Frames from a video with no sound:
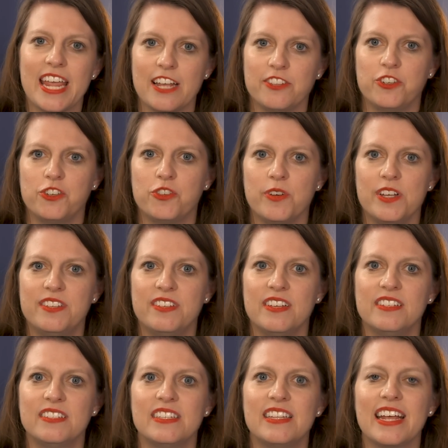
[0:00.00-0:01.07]
answer
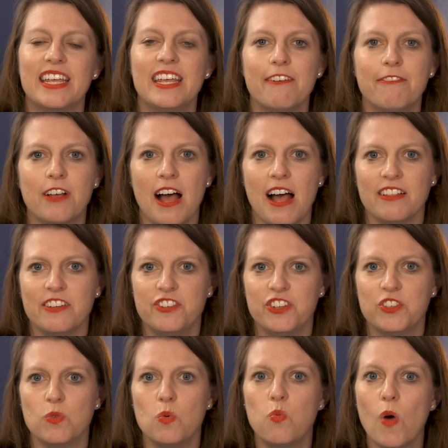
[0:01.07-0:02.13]
choices that give
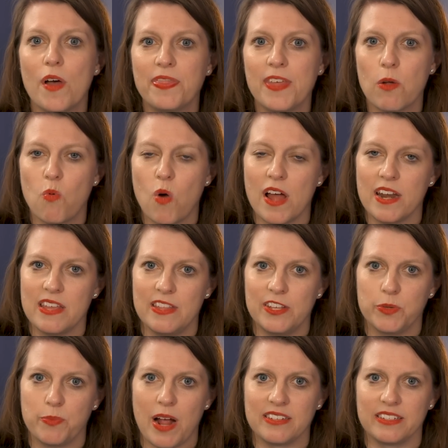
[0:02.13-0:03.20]
colleges what they want in
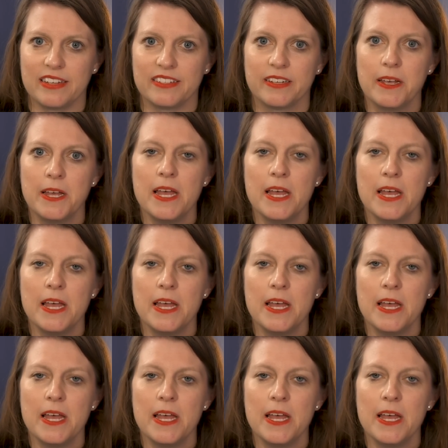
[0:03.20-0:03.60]
this process.